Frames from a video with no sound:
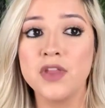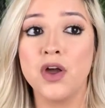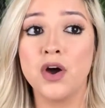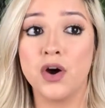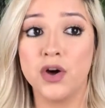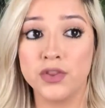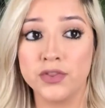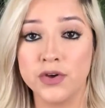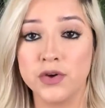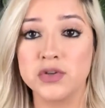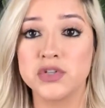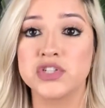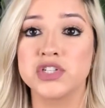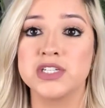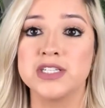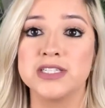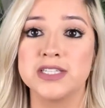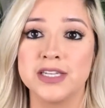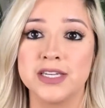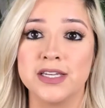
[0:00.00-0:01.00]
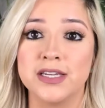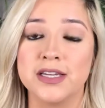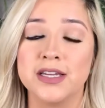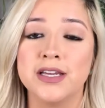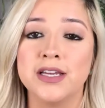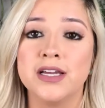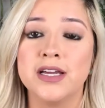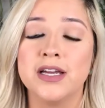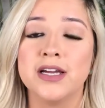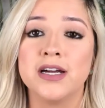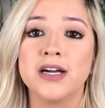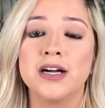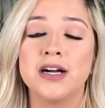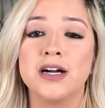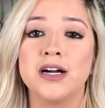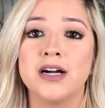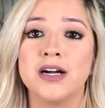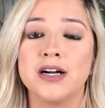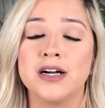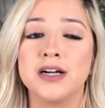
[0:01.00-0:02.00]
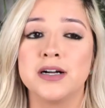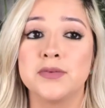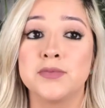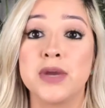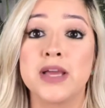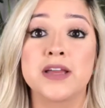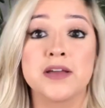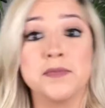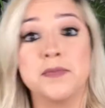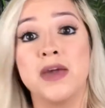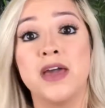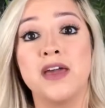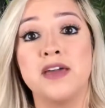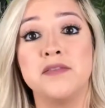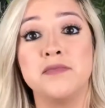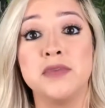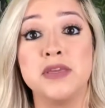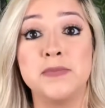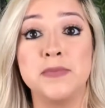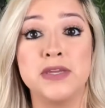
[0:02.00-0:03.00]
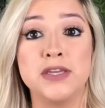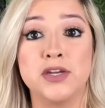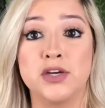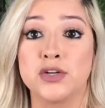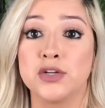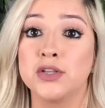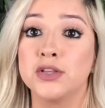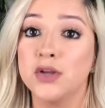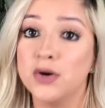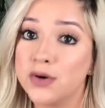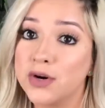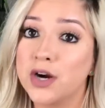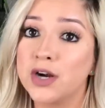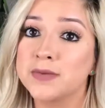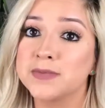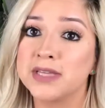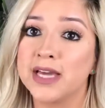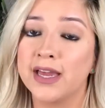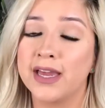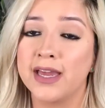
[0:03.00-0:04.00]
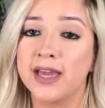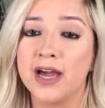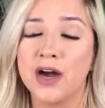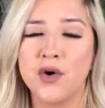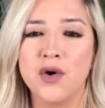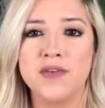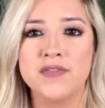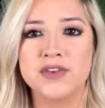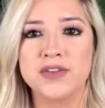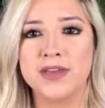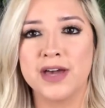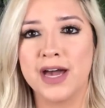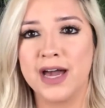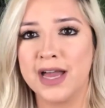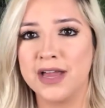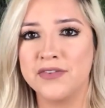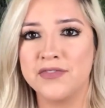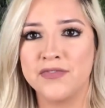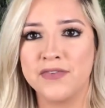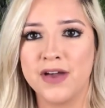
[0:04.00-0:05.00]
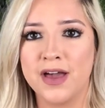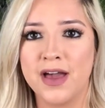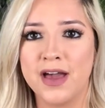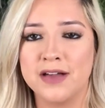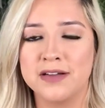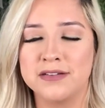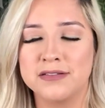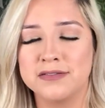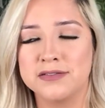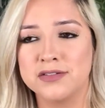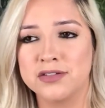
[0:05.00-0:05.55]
Although she did recommend me being on a low carb diet, however, the high fat,